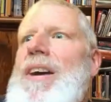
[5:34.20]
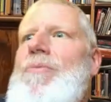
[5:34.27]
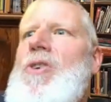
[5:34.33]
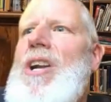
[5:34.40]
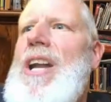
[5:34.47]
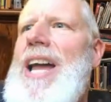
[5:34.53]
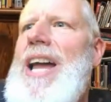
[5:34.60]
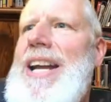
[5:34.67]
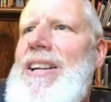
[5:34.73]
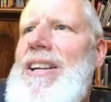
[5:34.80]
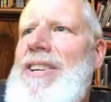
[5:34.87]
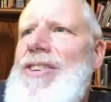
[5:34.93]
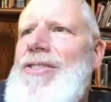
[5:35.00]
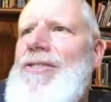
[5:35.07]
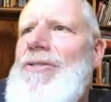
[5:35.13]
that were
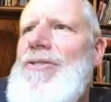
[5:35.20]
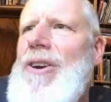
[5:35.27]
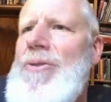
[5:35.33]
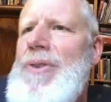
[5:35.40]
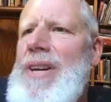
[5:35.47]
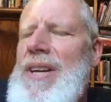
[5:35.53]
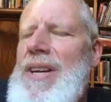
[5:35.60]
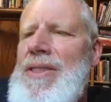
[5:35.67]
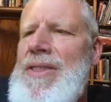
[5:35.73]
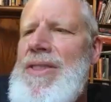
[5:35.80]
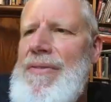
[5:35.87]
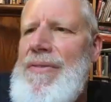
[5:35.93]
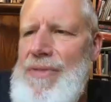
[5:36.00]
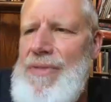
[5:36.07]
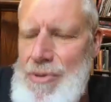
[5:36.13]
likely to grow in
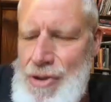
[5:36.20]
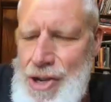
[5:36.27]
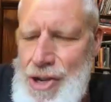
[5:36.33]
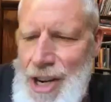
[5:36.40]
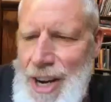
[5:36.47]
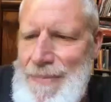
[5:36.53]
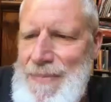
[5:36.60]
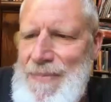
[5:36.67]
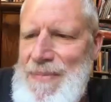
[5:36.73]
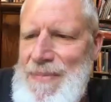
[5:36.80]
the future.